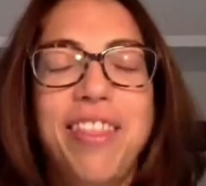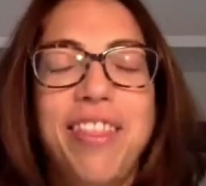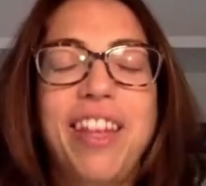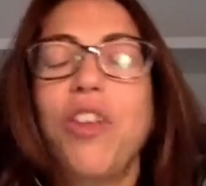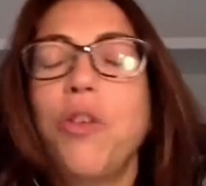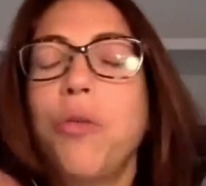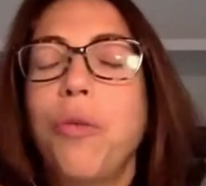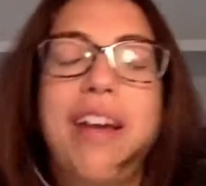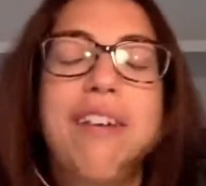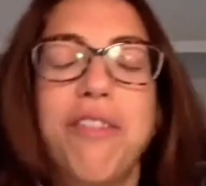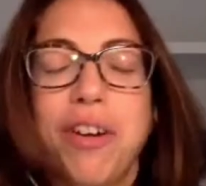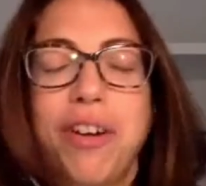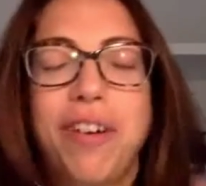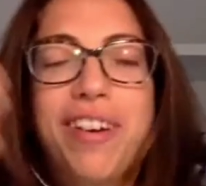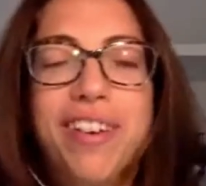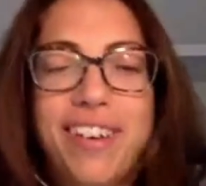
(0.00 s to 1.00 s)
Not that you
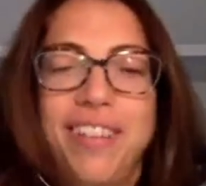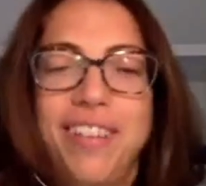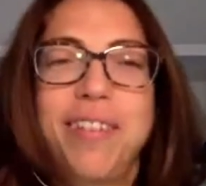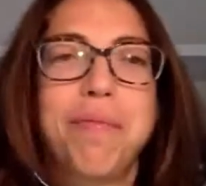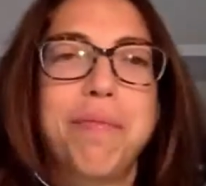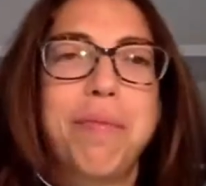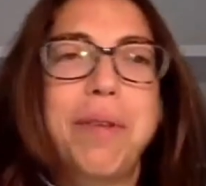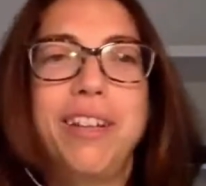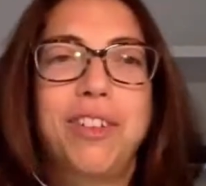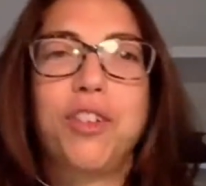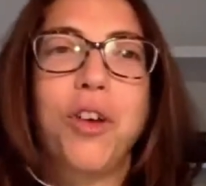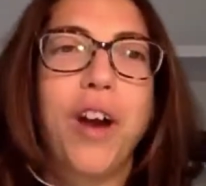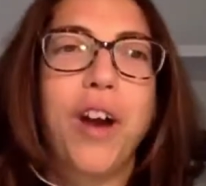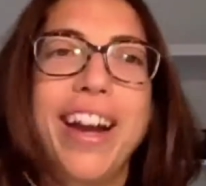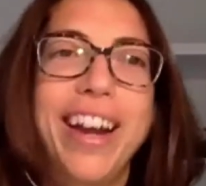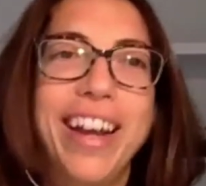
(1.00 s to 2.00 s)
would ever
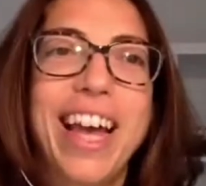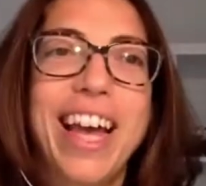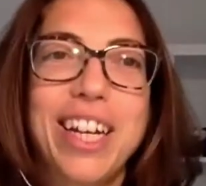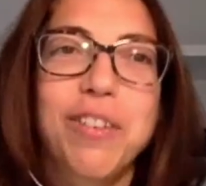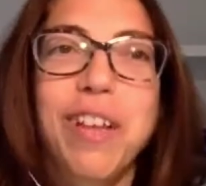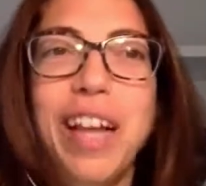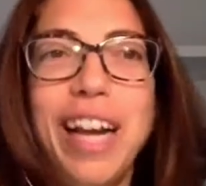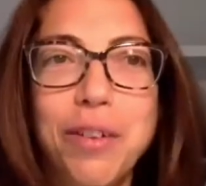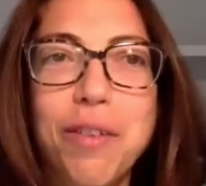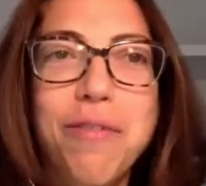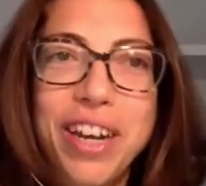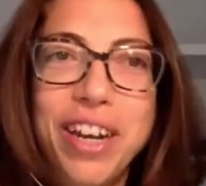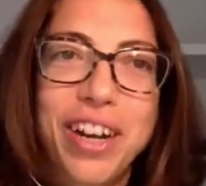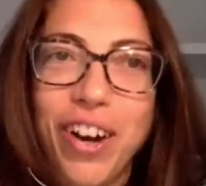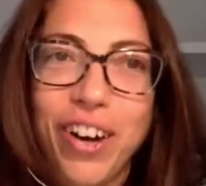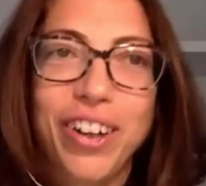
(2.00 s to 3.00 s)
be trying to catch
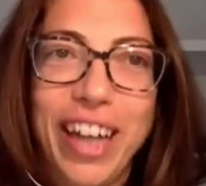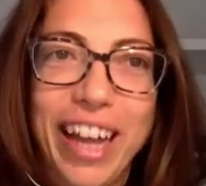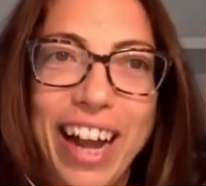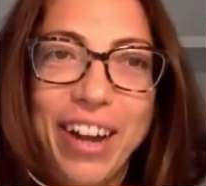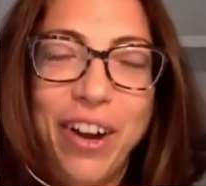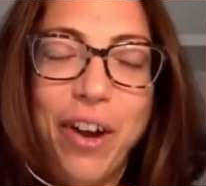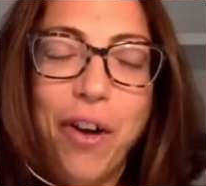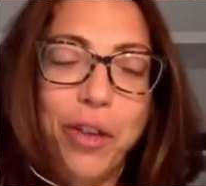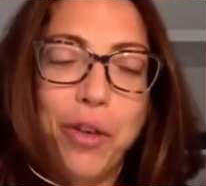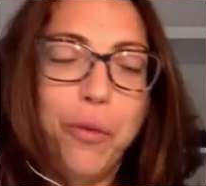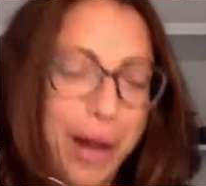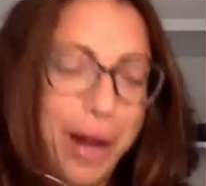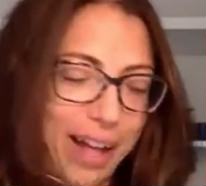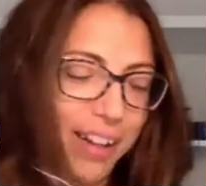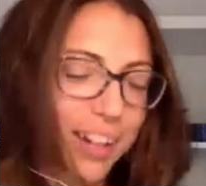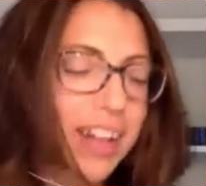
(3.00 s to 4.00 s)
flies with vinegar, like I know
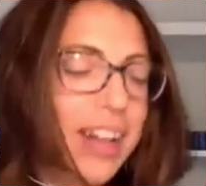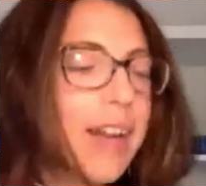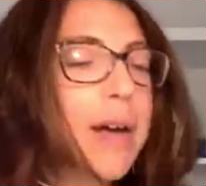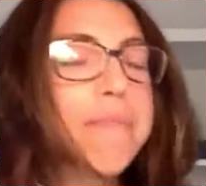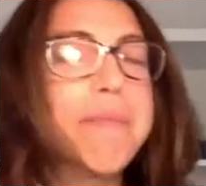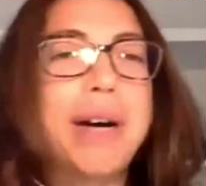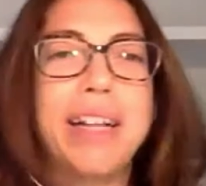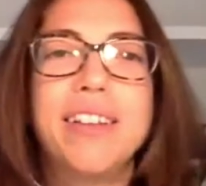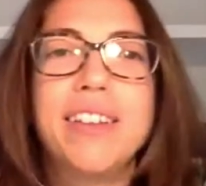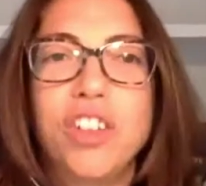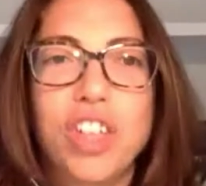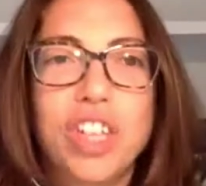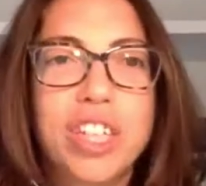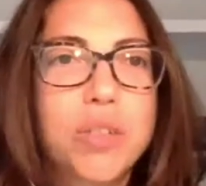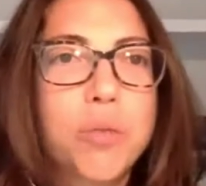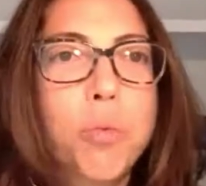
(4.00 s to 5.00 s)
you well,
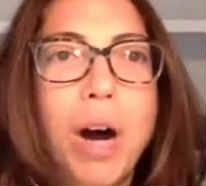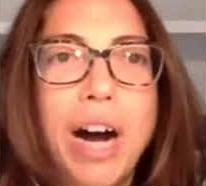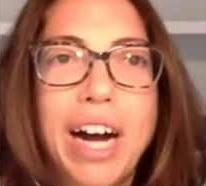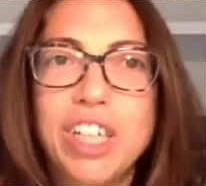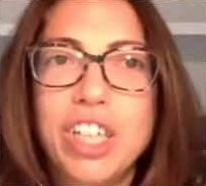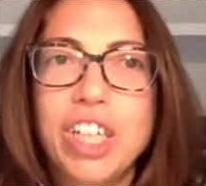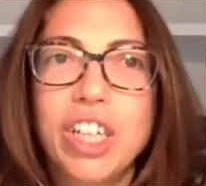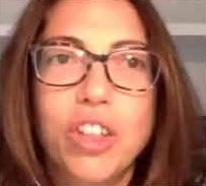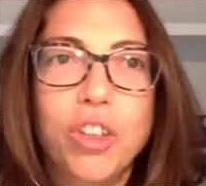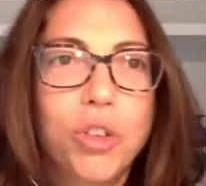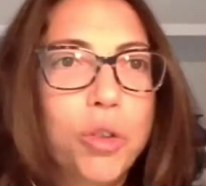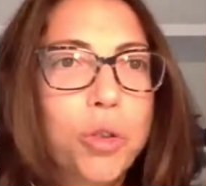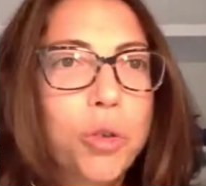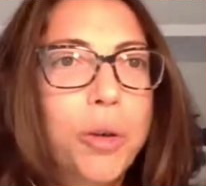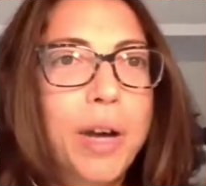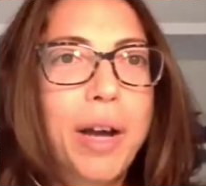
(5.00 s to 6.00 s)
but just
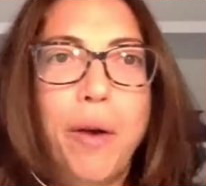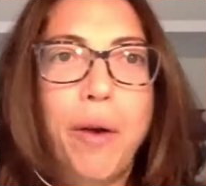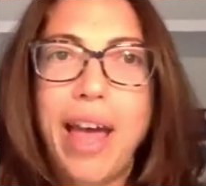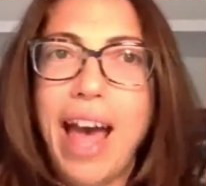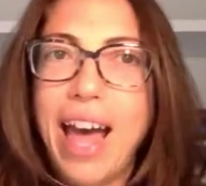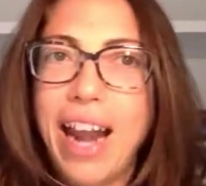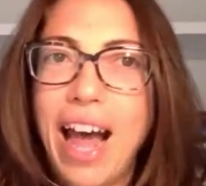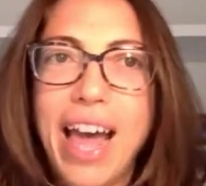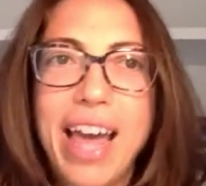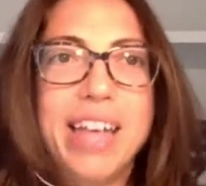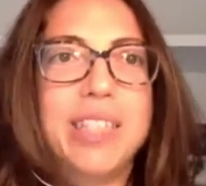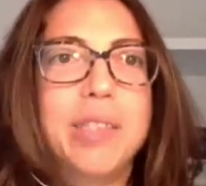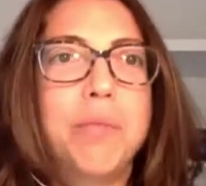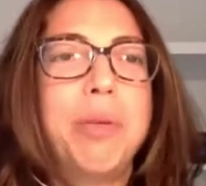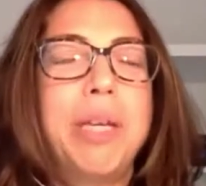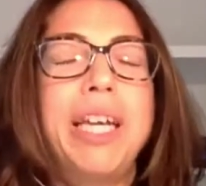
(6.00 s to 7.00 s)
watching you at
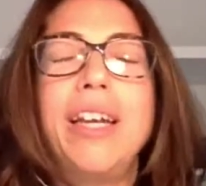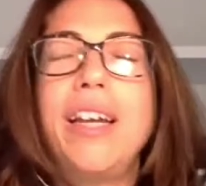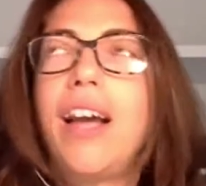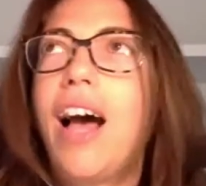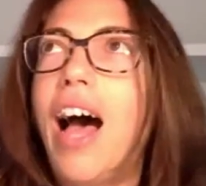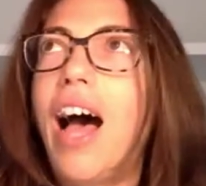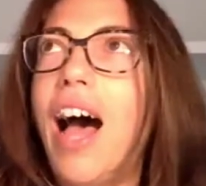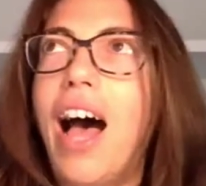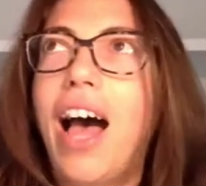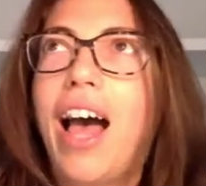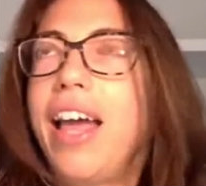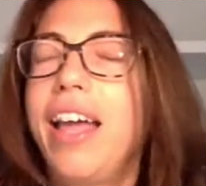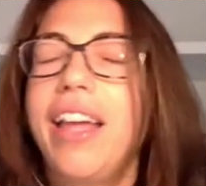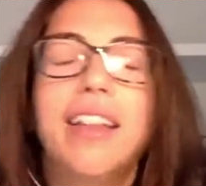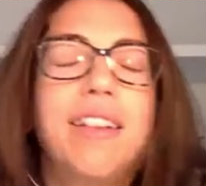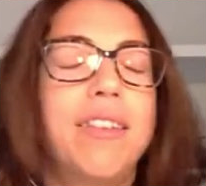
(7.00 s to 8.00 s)
I S B,
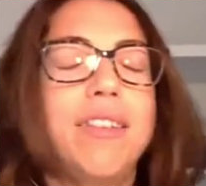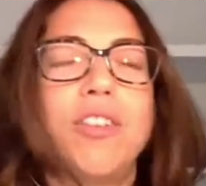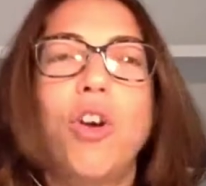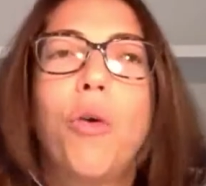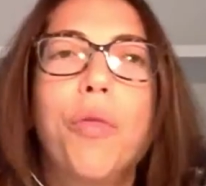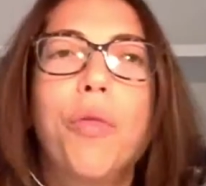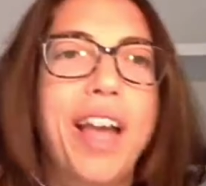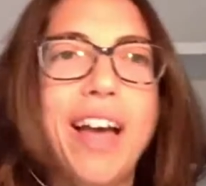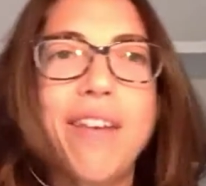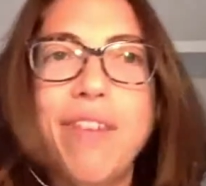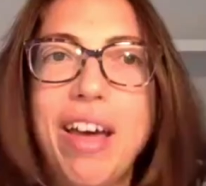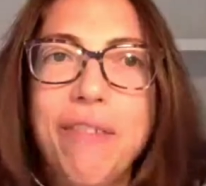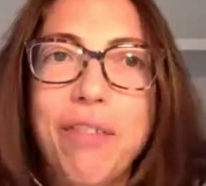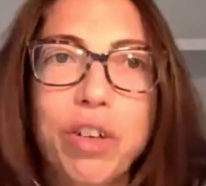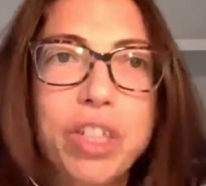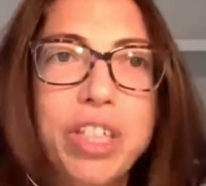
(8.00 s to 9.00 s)
I don't
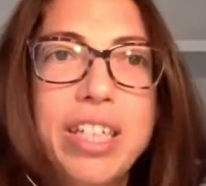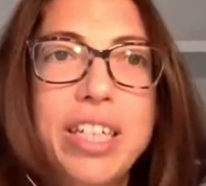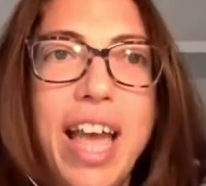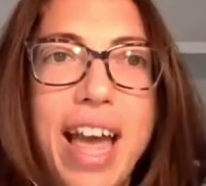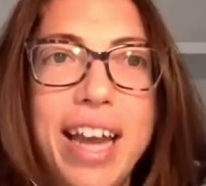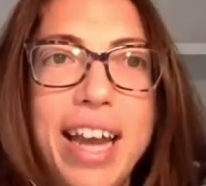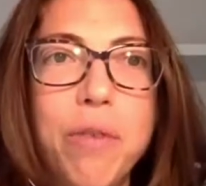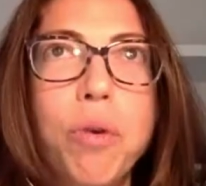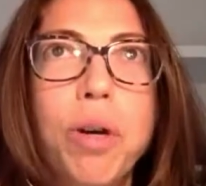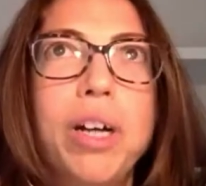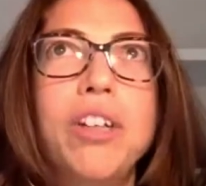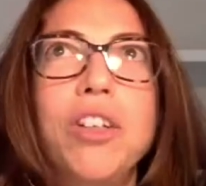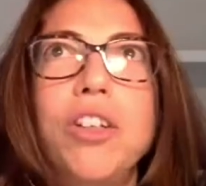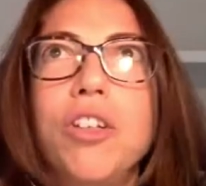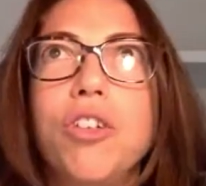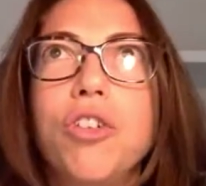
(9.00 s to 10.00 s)
think I've ever seen
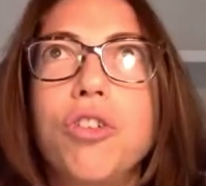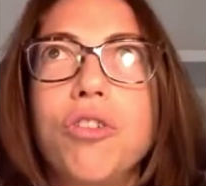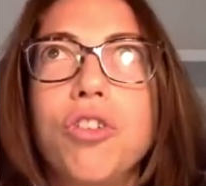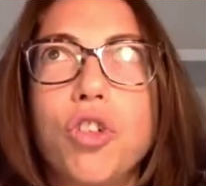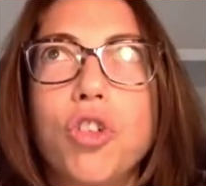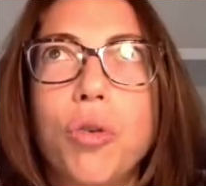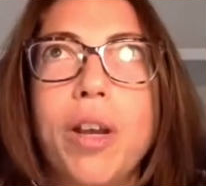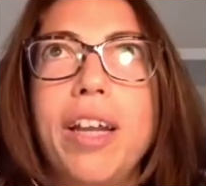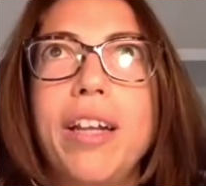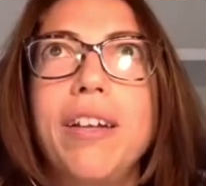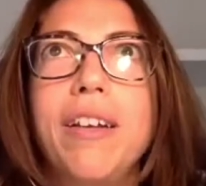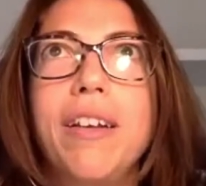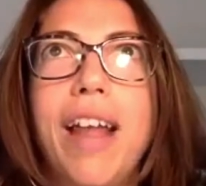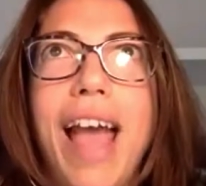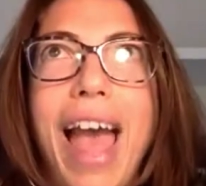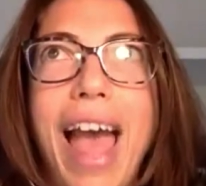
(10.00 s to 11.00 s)
anyone
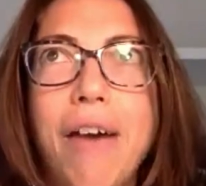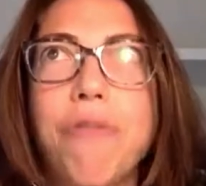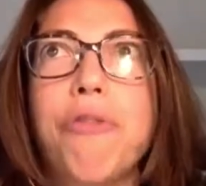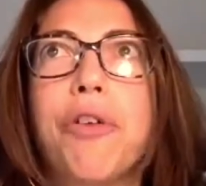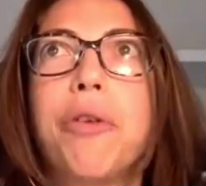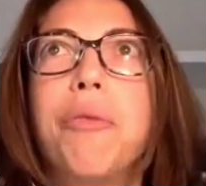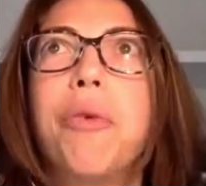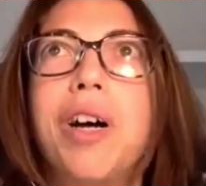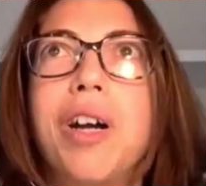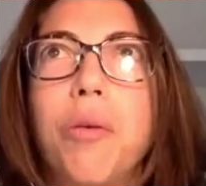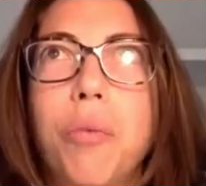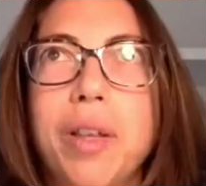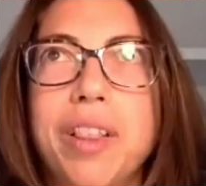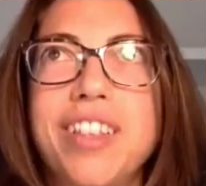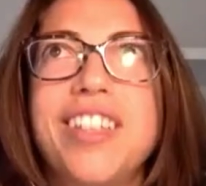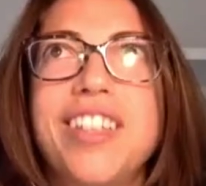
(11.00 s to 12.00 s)
treat
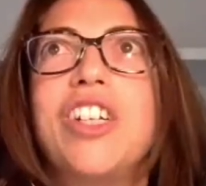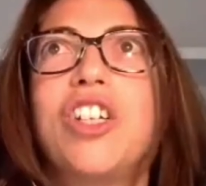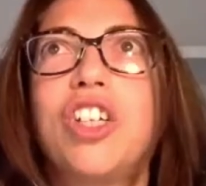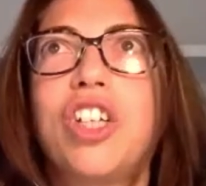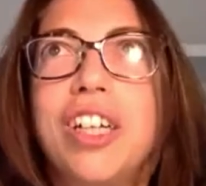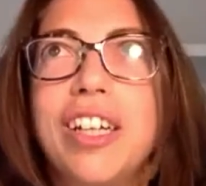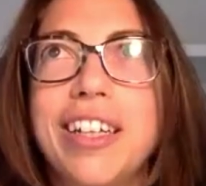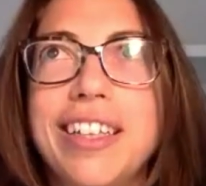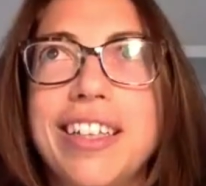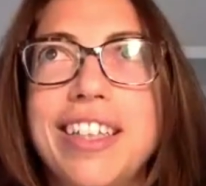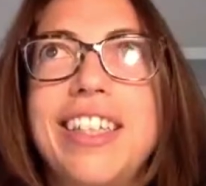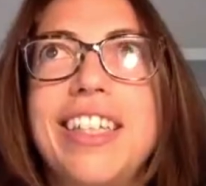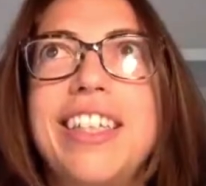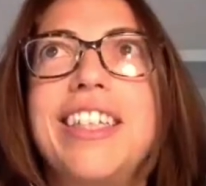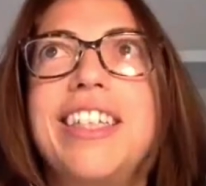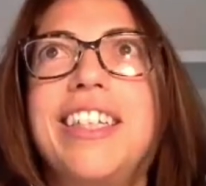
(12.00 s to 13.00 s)
everyone with such
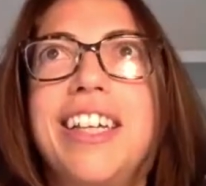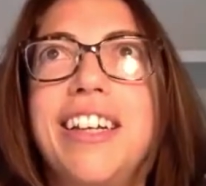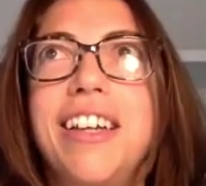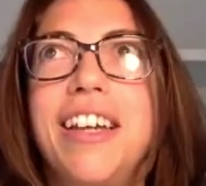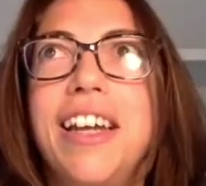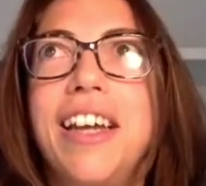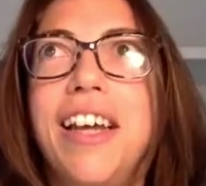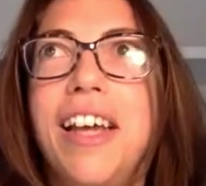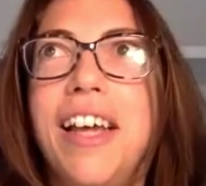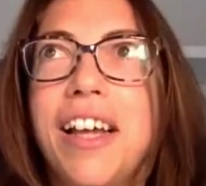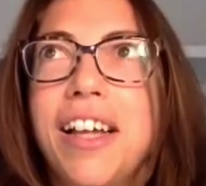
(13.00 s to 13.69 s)
consistent